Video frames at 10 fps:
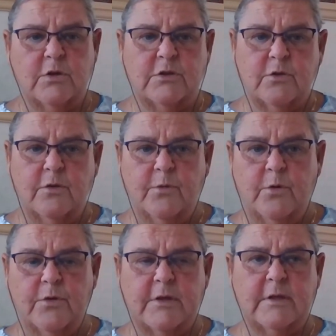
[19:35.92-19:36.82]
so on and
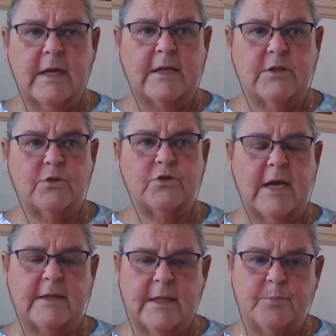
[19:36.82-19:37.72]
so forth. And I
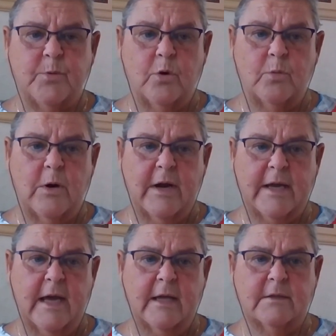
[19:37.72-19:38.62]
do try and lend my
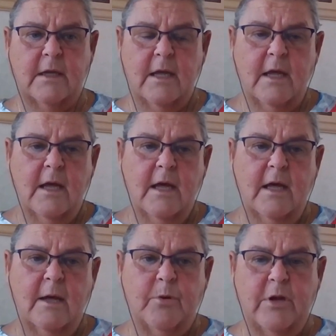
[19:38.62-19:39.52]
support where I can.
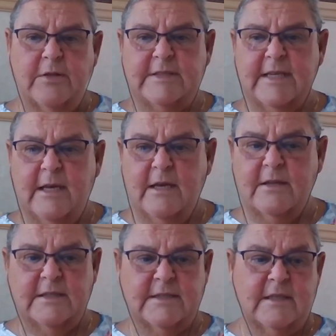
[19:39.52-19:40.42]
But at
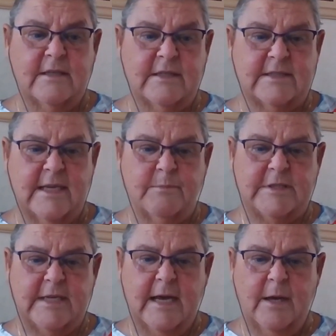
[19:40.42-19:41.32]

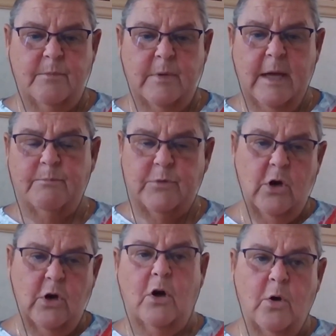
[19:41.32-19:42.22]
the same
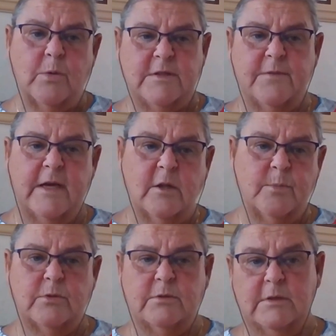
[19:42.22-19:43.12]
time, I'm not always
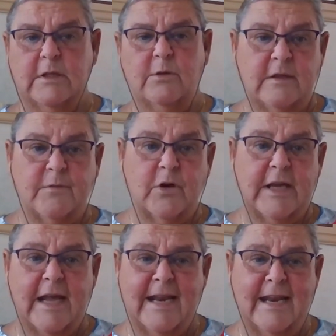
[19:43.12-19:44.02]
available.
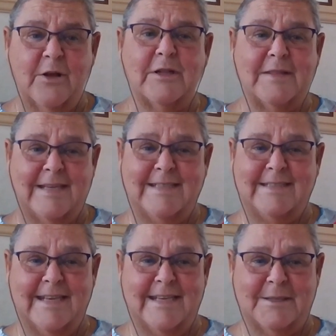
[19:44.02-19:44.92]
You've got to get in
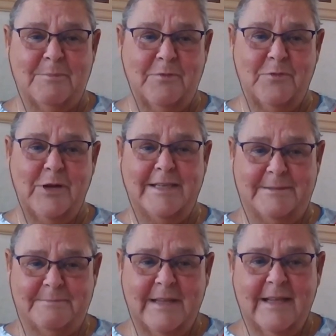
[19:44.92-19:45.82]
early these days, I'm
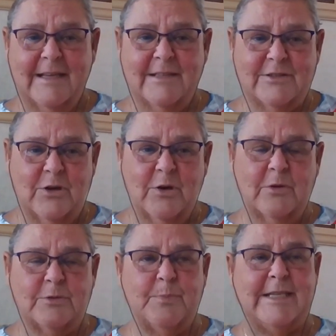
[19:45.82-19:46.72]
afraid.
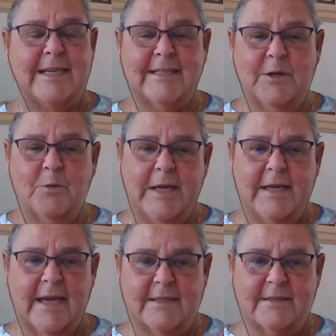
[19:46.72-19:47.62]
So, it's particularly
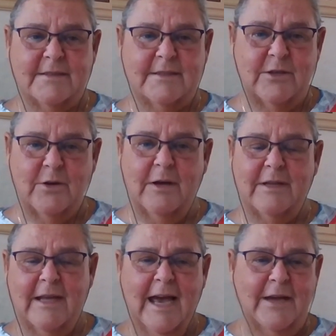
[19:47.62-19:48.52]
weekends.
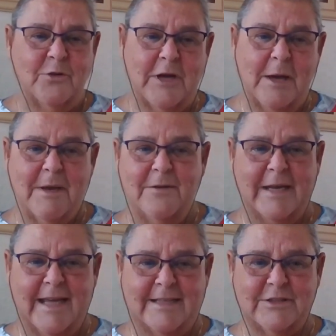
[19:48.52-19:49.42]
I don't get
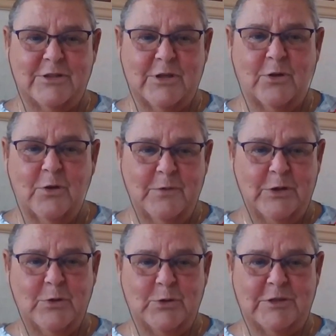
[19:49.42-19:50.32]
many free weekends
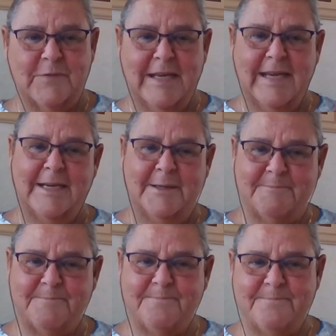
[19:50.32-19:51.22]
at all over the course of a
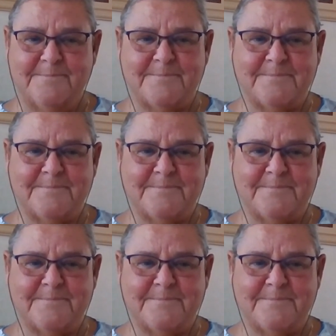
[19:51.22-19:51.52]
year.